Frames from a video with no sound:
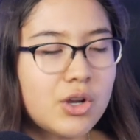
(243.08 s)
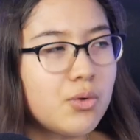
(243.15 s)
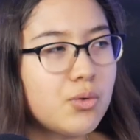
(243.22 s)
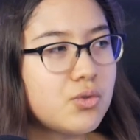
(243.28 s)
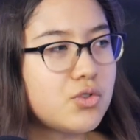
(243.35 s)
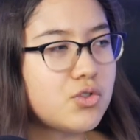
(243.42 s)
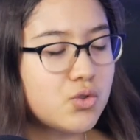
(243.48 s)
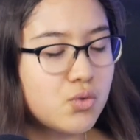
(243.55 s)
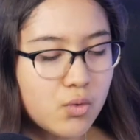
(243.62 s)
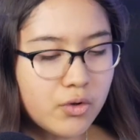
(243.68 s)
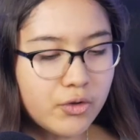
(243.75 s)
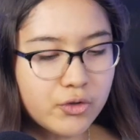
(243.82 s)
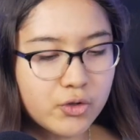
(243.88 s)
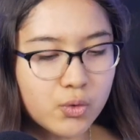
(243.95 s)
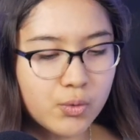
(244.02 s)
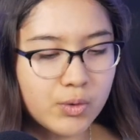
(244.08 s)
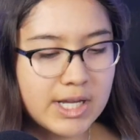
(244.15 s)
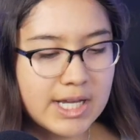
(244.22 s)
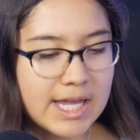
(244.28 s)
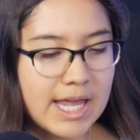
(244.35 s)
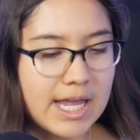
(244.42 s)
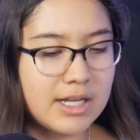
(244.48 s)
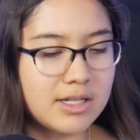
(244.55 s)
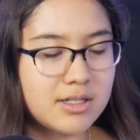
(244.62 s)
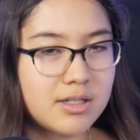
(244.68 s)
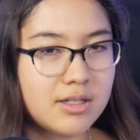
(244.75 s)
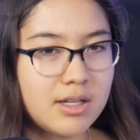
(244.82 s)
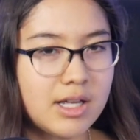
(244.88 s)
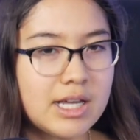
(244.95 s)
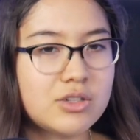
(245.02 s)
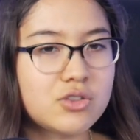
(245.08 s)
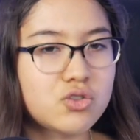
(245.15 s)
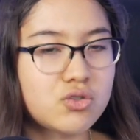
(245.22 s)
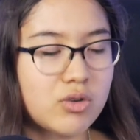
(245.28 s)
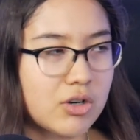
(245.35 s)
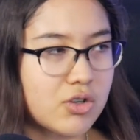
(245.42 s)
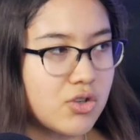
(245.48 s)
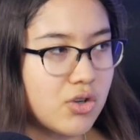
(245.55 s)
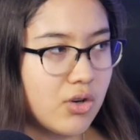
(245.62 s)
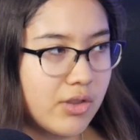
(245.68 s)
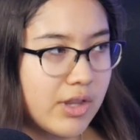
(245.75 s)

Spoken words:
schools create a structure.